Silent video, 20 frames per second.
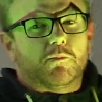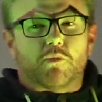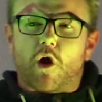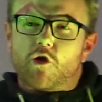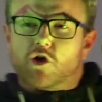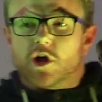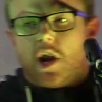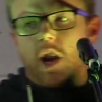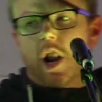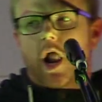
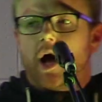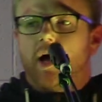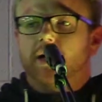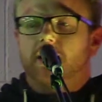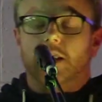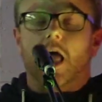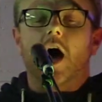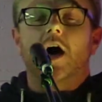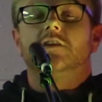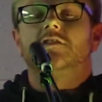Broken
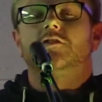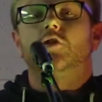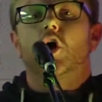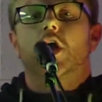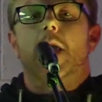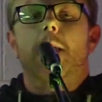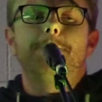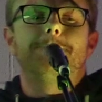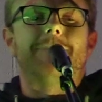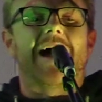glass
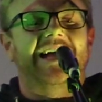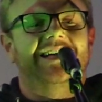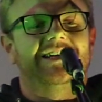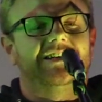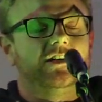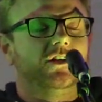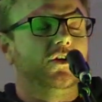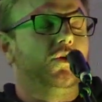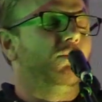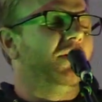looking back
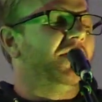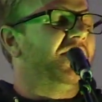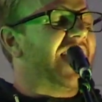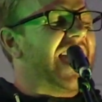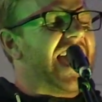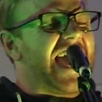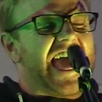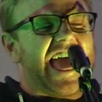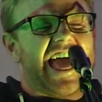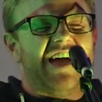at you with
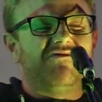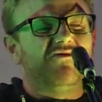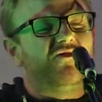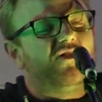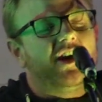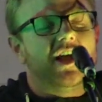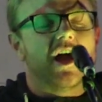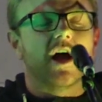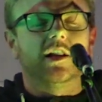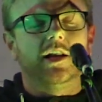
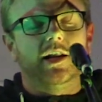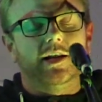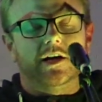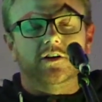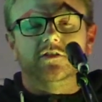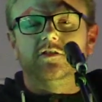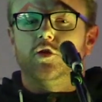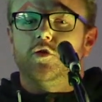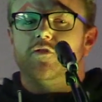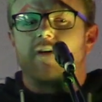every
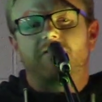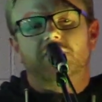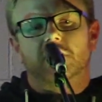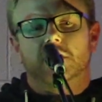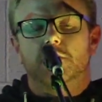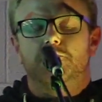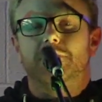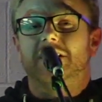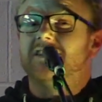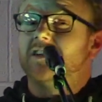ugliness you've ever
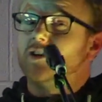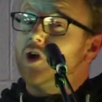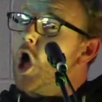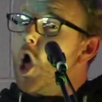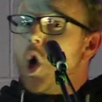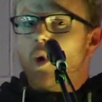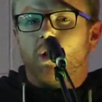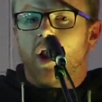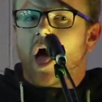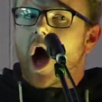committed.
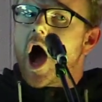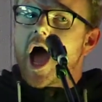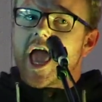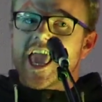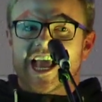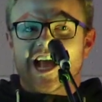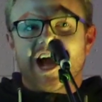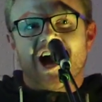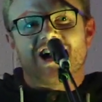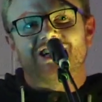Well,
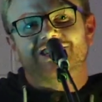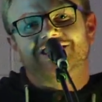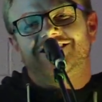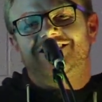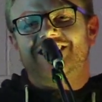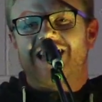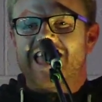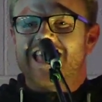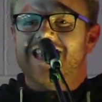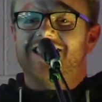I can't
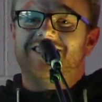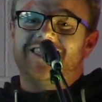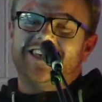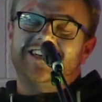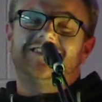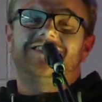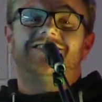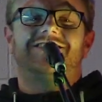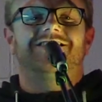take this